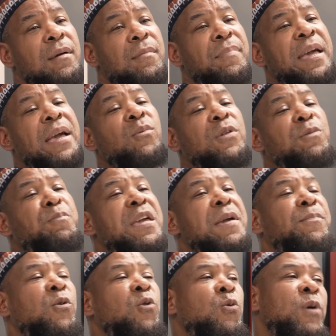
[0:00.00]
Being with
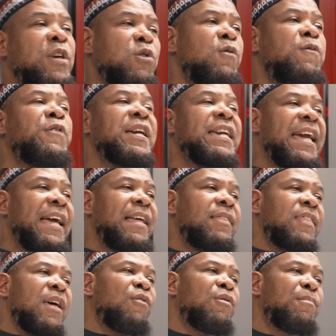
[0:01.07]
people who, when you forget,
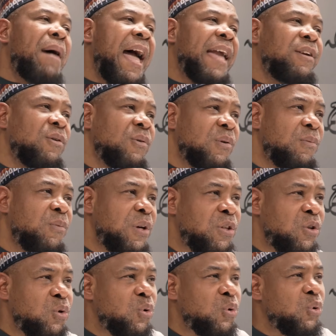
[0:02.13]
they'll remind you. And when
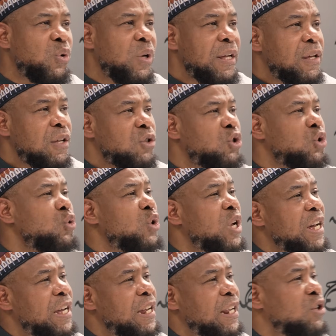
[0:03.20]
you do
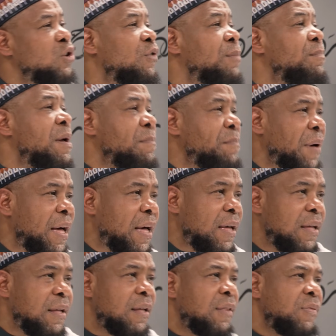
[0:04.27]
good and you remember,
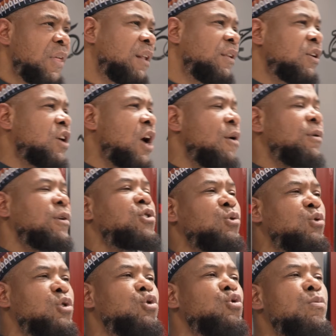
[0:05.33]
they'll encourage you
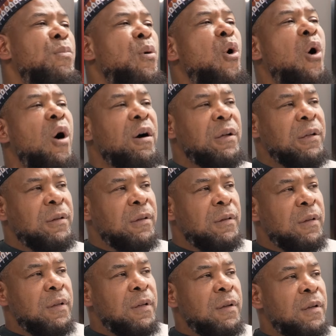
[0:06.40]
to do more.
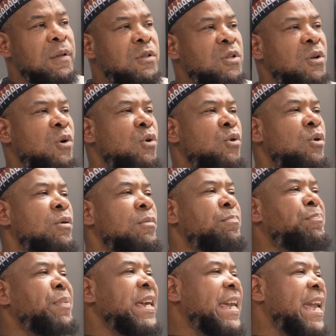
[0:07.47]
So
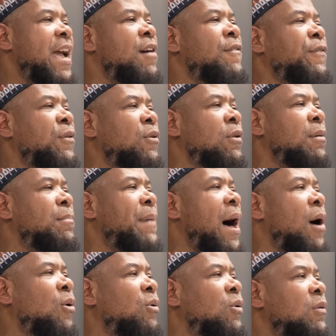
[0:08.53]
be careful
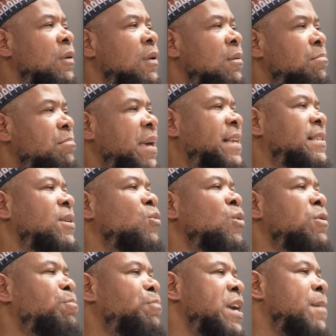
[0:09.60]
about mixing
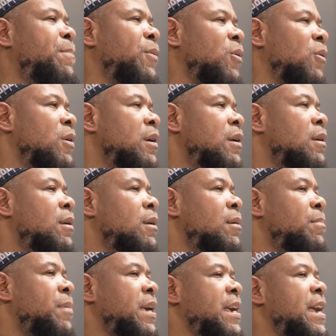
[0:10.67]
with people.
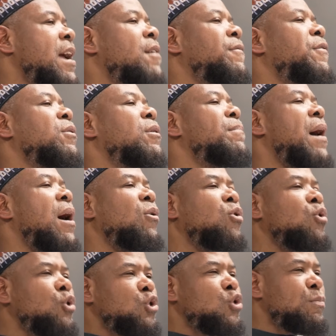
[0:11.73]
Be careful about
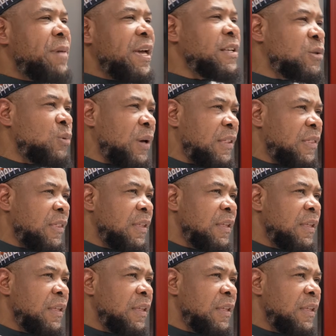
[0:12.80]
who you mix with.